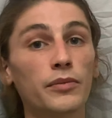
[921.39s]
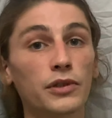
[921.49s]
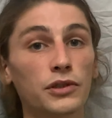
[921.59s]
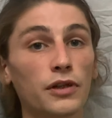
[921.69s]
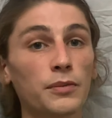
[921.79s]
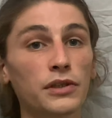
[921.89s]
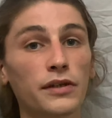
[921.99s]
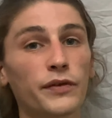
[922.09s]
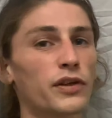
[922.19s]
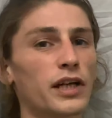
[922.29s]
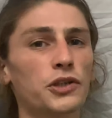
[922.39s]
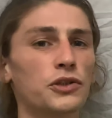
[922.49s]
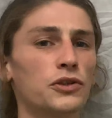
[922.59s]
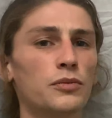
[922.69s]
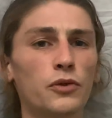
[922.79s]
description if you think I should
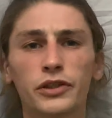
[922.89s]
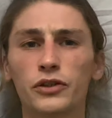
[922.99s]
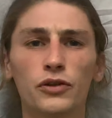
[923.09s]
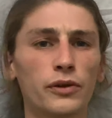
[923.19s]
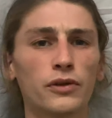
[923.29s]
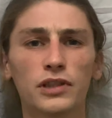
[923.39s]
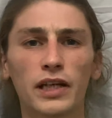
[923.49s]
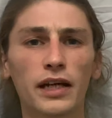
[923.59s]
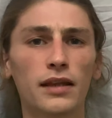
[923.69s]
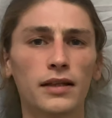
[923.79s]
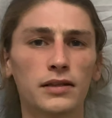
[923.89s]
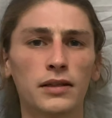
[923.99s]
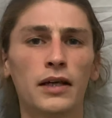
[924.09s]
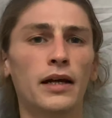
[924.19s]
do more tutorials like this.